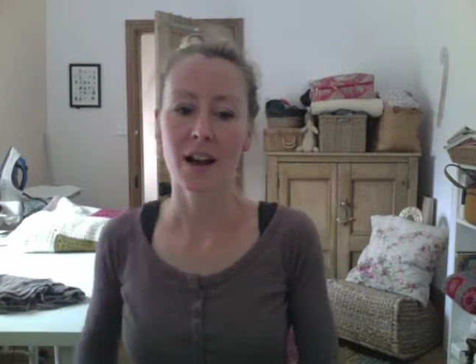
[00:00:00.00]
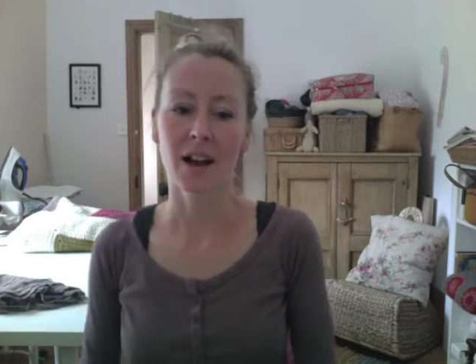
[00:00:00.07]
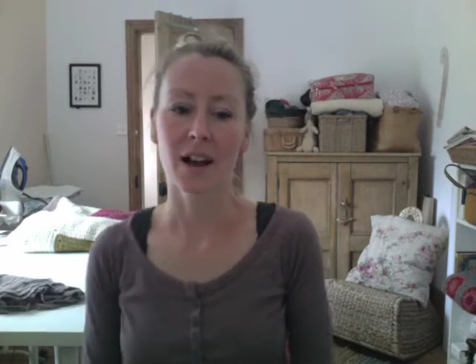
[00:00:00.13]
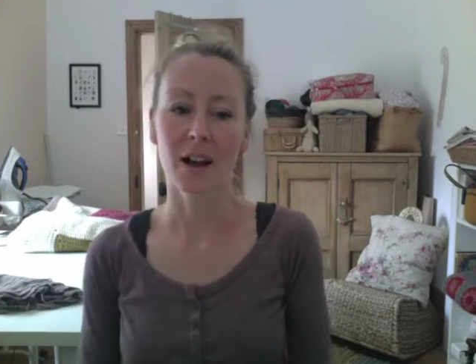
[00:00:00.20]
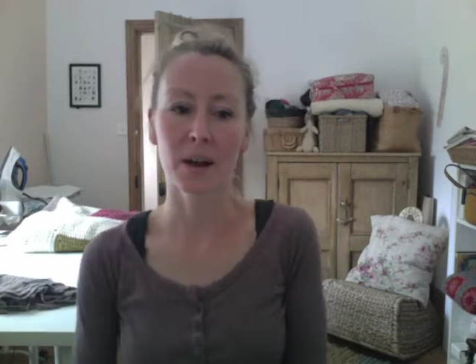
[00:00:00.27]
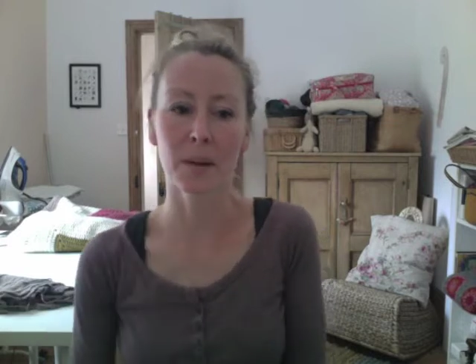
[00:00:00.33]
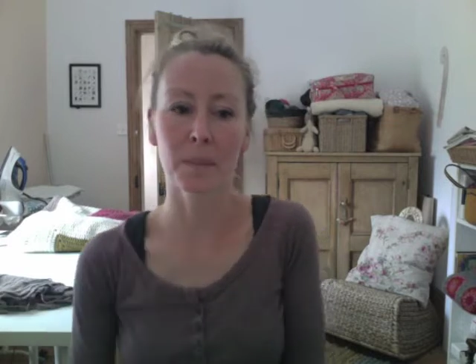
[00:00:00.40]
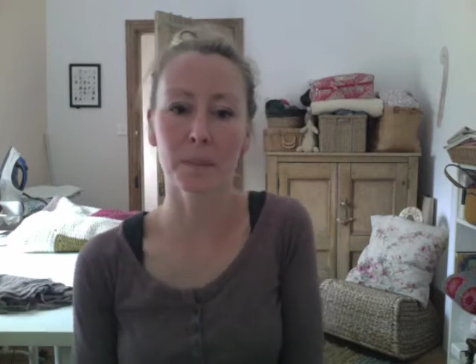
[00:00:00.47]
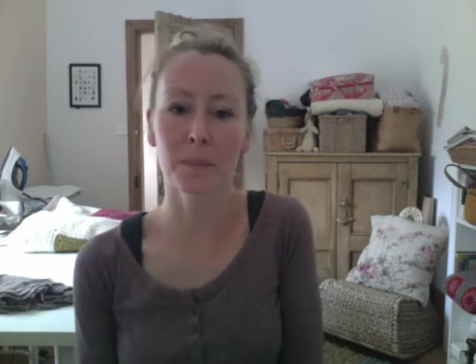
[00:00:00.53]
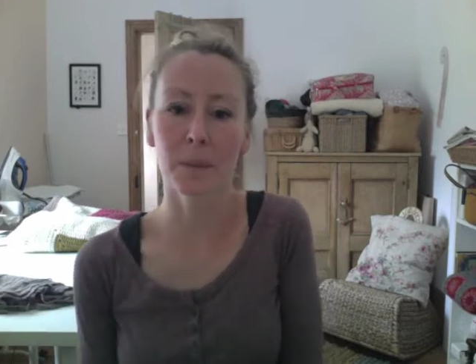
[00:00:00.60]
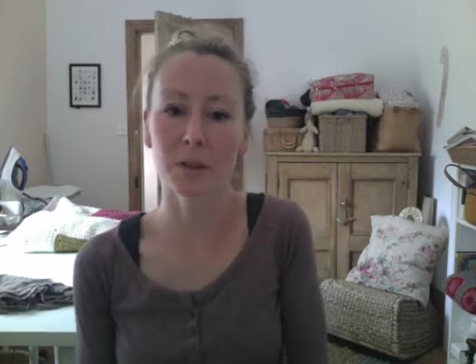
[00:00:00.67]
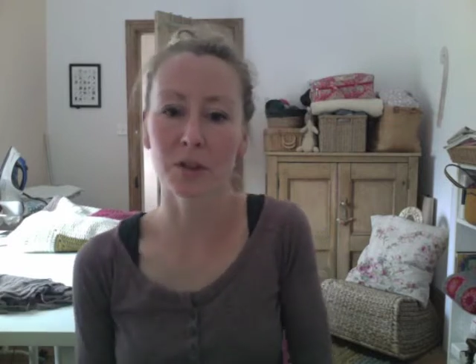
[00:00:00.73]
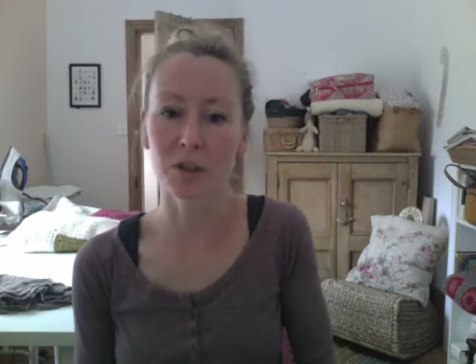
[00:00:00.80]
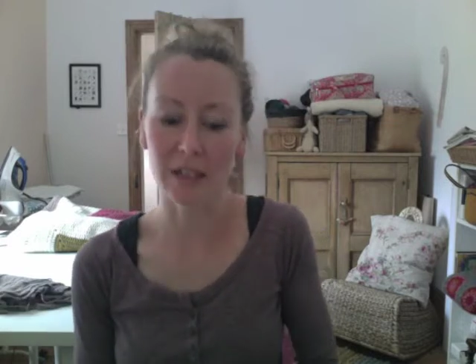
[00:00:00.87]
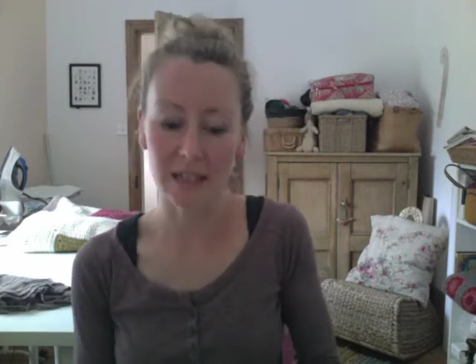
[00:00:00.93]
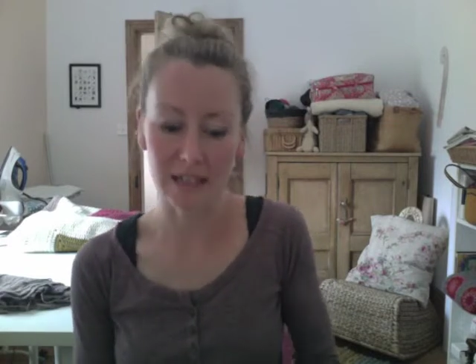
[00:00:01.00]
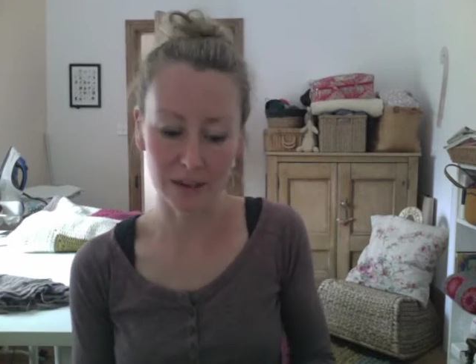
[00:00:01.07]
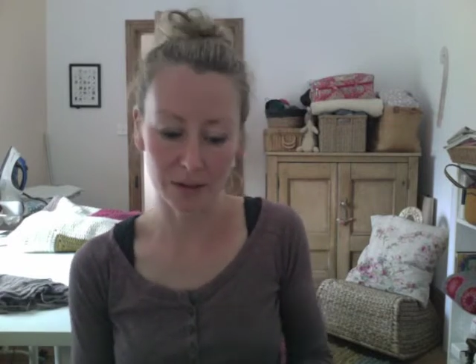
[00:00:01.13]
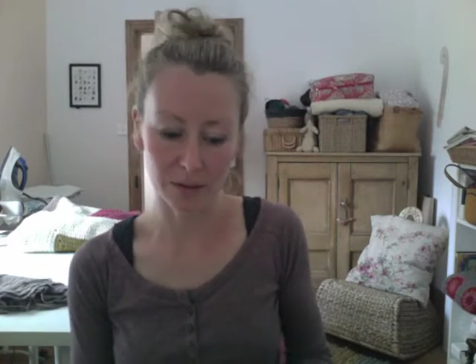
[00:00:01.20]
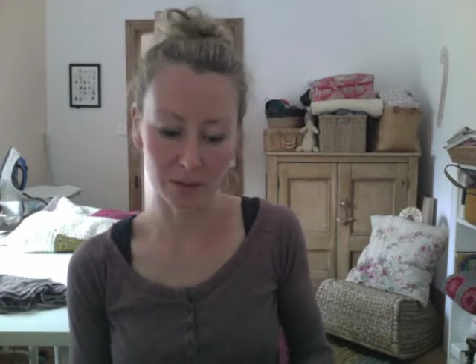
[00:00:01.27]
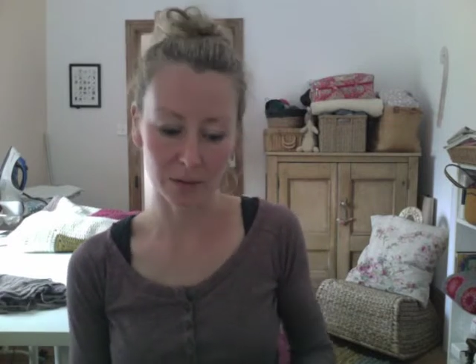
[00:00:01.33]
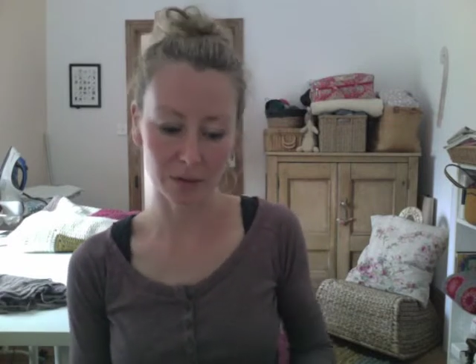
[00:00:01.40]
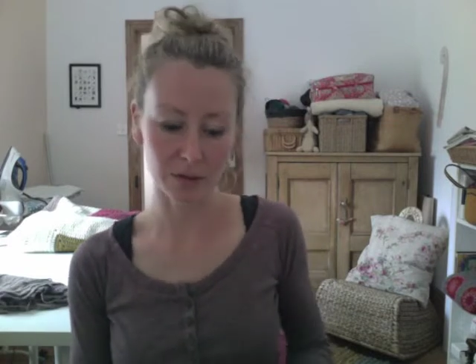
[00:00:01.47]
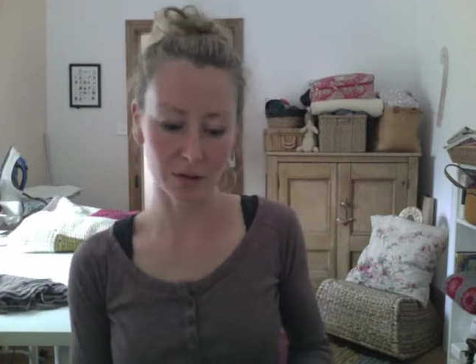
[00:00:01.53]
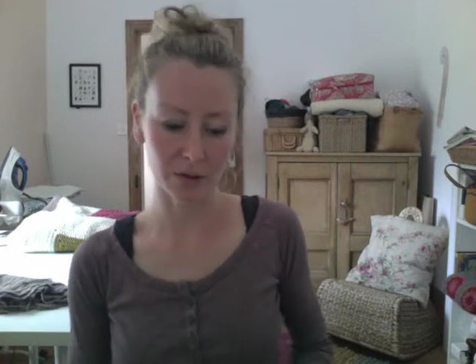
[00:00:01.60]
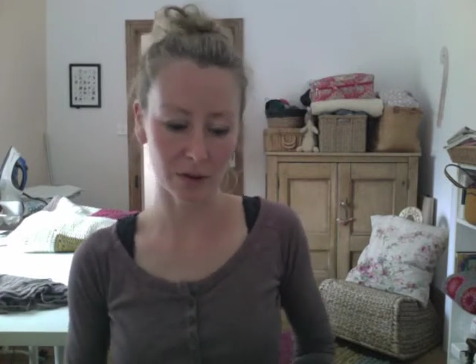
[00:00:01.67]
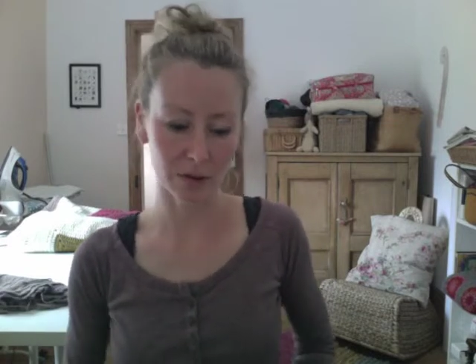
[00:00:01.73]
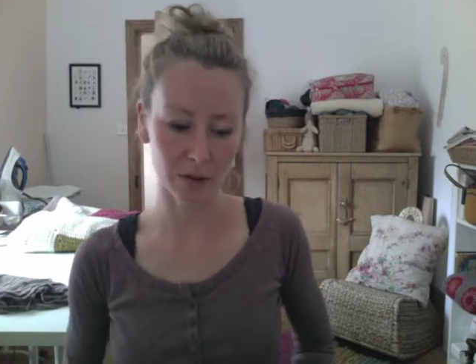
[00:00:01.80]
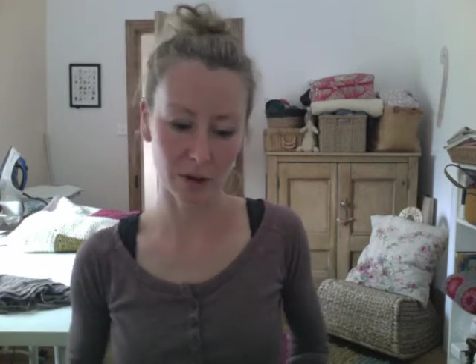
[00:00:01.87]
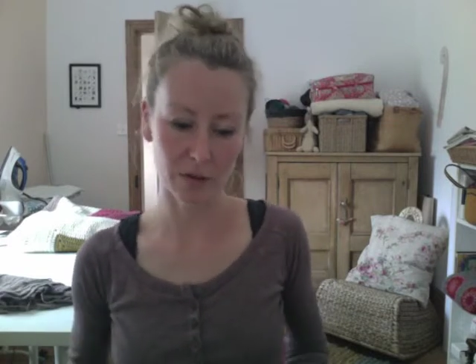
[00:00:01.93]
But she
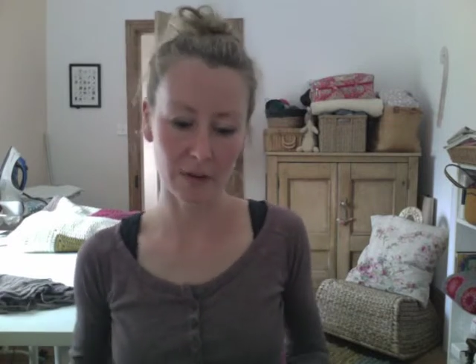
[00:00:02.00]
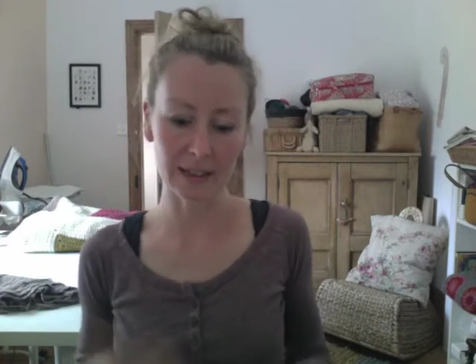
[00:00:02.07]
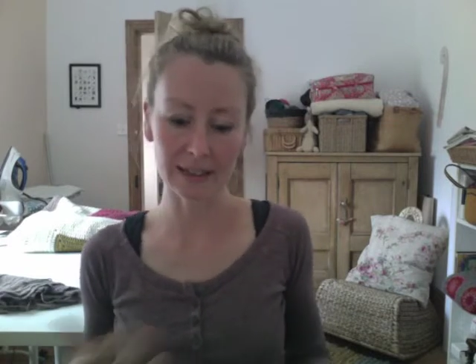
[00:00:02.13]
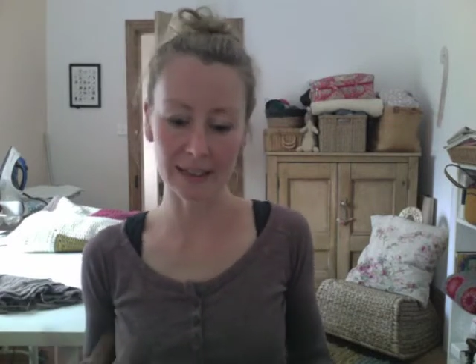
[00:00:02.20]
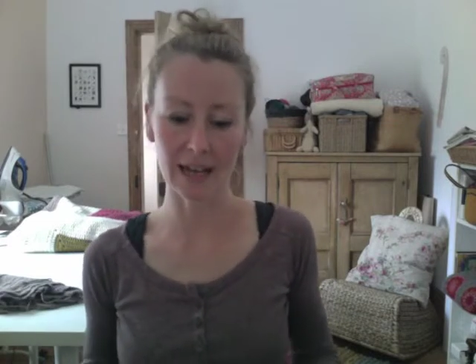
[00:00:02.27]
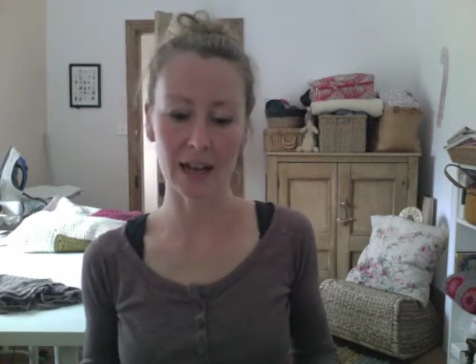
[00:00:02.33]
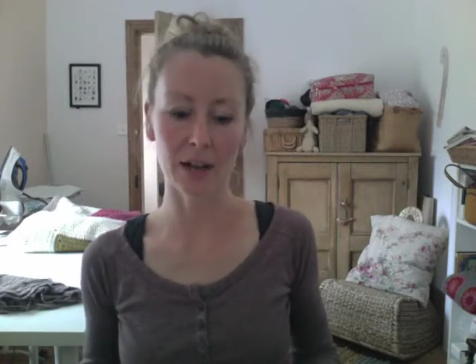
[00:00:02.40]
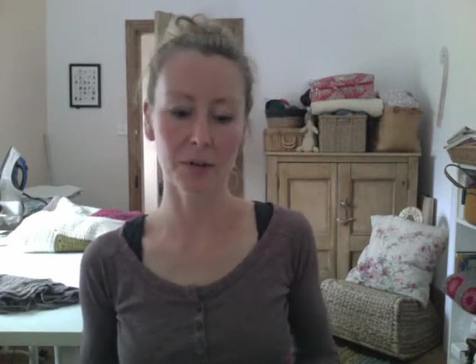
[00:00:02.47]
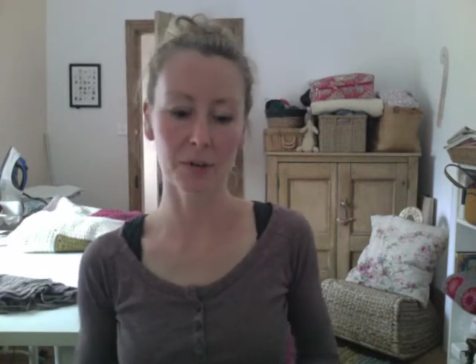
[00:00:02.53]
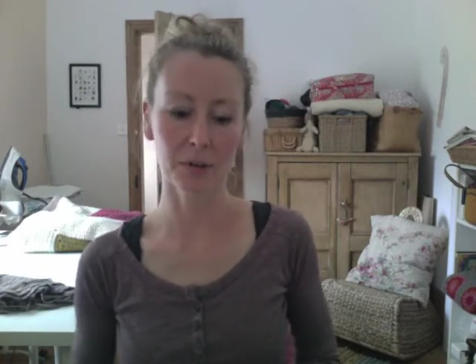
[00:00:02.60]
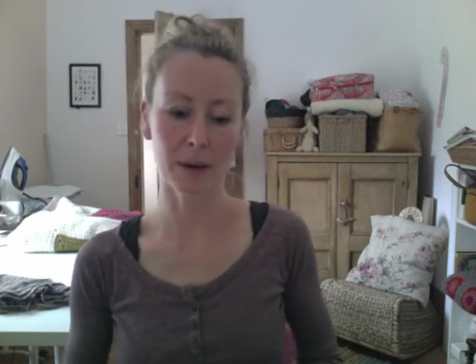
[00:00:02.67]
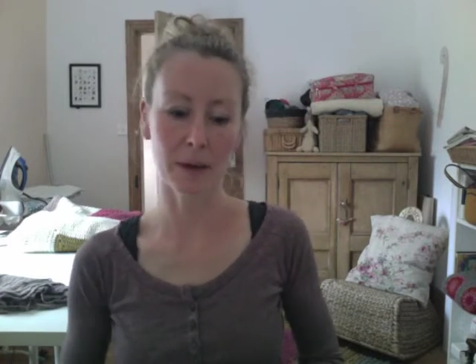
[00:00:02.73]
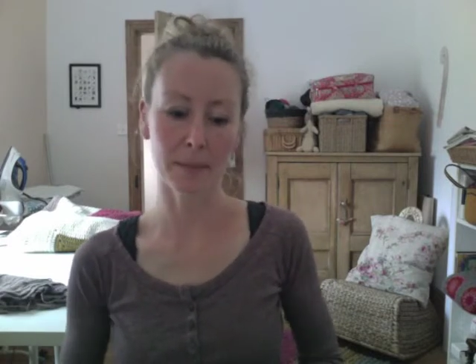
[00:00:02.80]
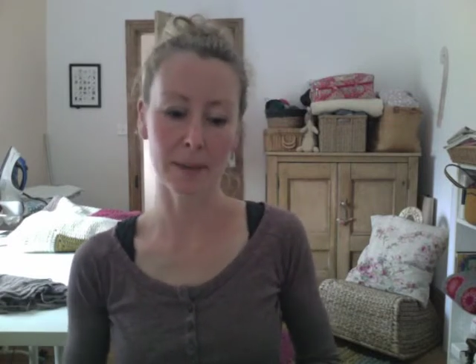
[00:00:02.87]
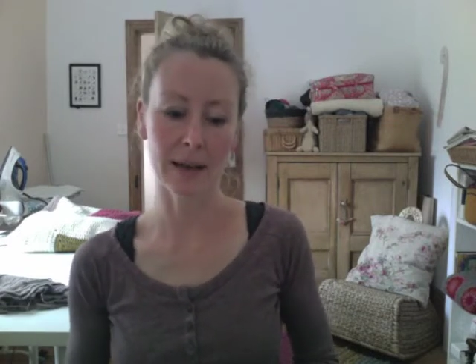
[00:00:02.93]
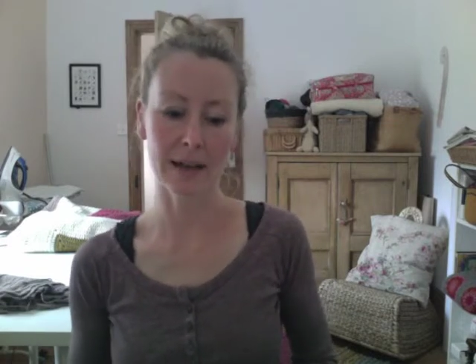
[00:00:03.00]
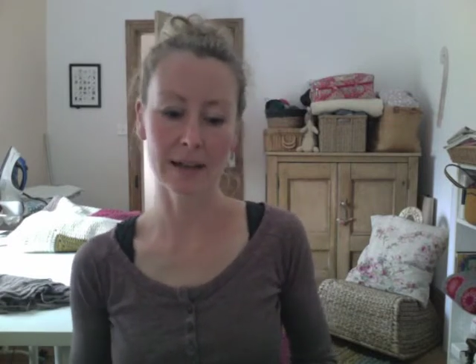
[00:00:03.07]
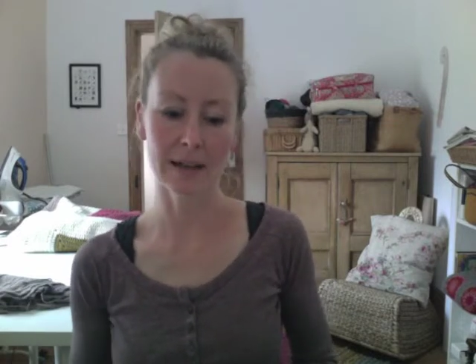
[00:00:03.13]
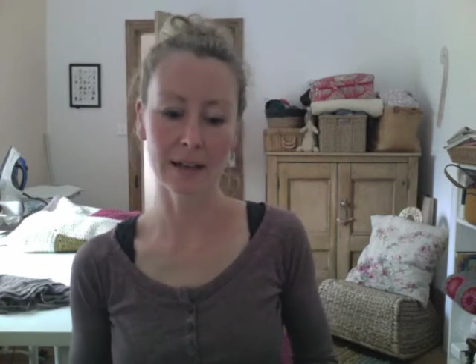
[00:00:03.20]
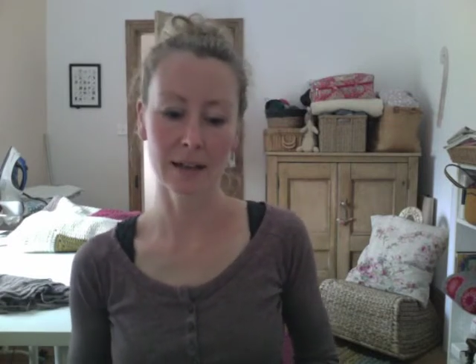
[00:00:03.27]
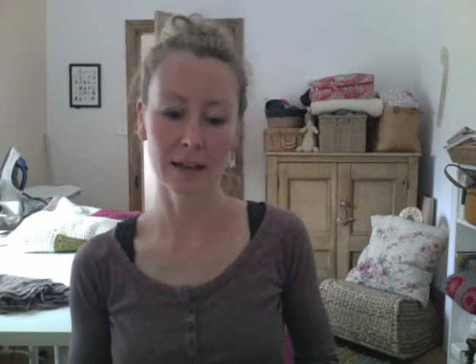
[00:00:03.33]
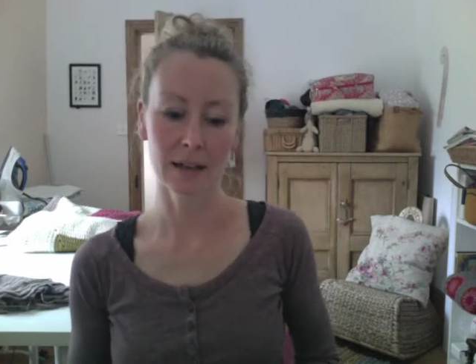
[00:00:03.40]
ran the cowl throughout May,